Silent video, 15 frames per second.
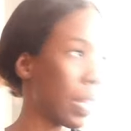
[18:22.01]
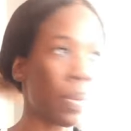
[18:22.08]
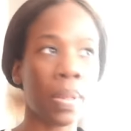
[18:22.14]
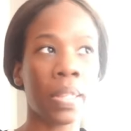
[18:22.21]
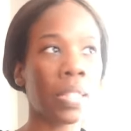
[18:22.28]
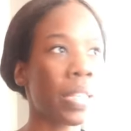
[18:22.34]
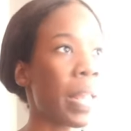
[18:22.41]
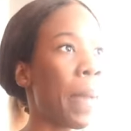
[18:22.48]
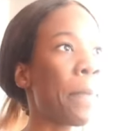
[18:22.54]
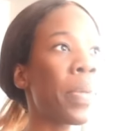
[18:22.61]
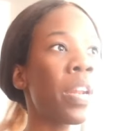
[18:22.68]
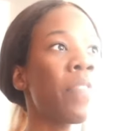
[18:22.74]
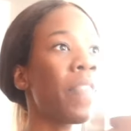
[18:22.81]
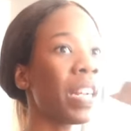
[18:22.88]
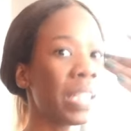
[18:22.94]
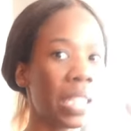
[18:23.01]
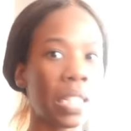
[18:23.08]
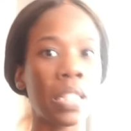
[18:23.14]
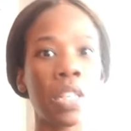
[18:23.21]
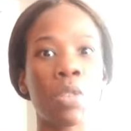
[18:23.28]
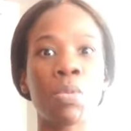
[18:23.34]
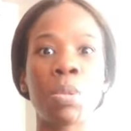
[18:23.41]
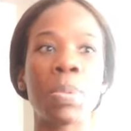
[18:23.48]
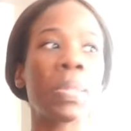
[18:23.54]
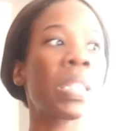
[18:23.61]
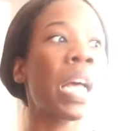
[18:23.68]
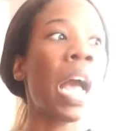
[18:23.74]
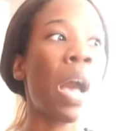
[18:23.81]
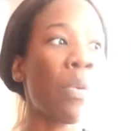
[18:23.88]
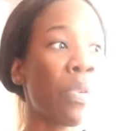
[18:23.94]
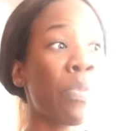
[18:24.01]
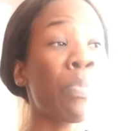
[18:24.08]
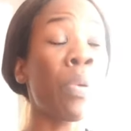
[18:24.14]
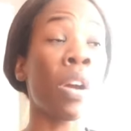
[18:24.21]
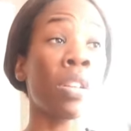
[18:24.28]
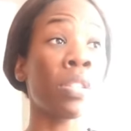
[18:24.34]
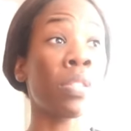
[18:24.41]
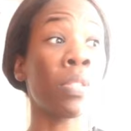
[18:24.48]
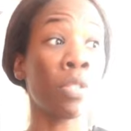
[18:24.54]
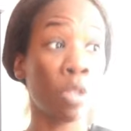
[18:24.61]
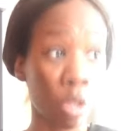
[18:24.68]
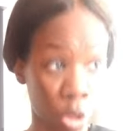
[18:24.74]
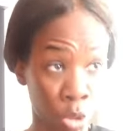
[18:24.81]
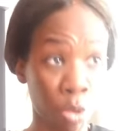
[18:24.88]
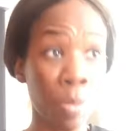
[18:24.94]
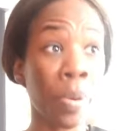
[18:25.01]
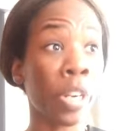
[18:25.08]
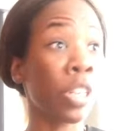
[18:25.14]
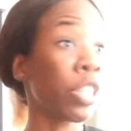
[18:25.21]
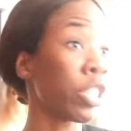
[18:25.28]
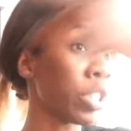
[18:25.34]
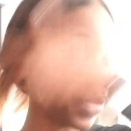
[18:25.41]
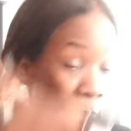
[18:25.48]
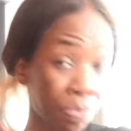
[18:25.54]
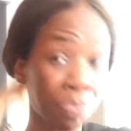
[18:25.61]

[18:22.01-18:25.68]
I'm not saying that. But if I did see homeless people outside, I would have brought those two burgers